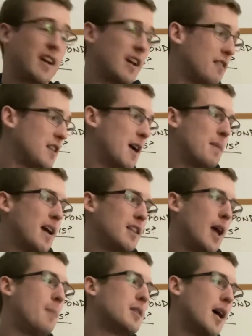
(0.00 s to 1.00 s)
I've got my
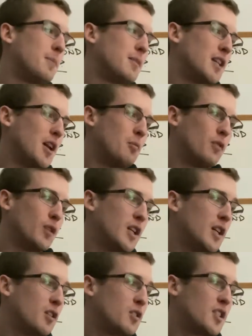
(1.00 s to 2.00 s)
laptop set up over
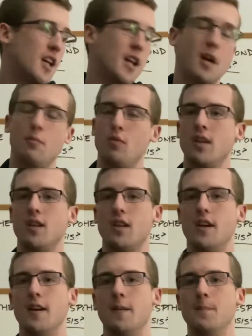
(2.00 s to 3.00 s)
here, set up with
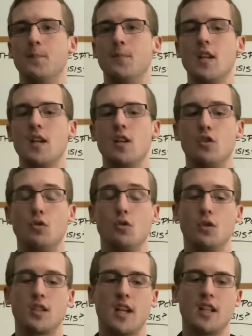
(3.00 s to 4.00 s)
the
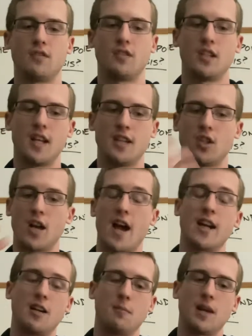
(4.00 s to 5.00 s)
Google Slides for the day so that I
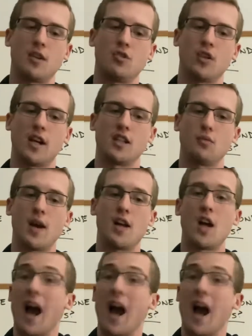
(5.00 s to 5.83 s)
can be on track as well.